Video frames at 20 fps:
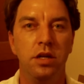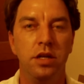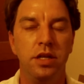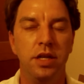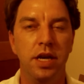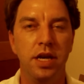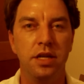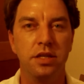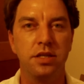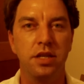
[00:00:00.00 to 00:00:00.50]

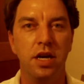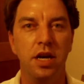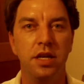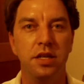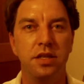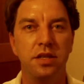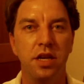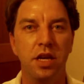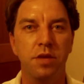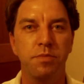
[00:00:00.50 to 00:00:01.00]
Yes, I
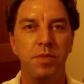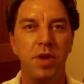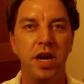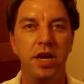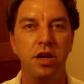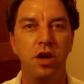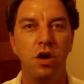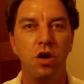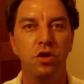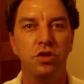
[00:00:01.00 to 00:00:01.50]
stick my
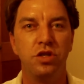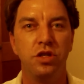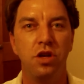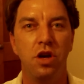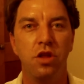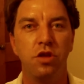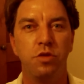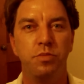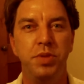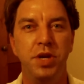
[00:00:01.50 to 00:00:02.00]
nose in
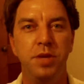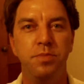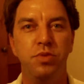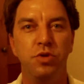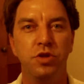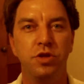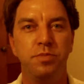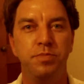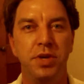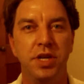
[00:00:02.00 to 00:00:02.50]
other
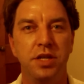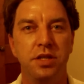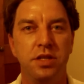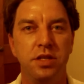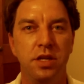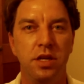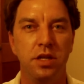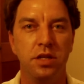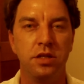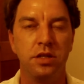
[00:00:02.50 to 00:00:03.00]
people's
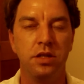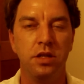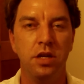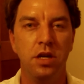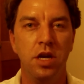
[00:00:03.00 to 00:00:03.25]
business,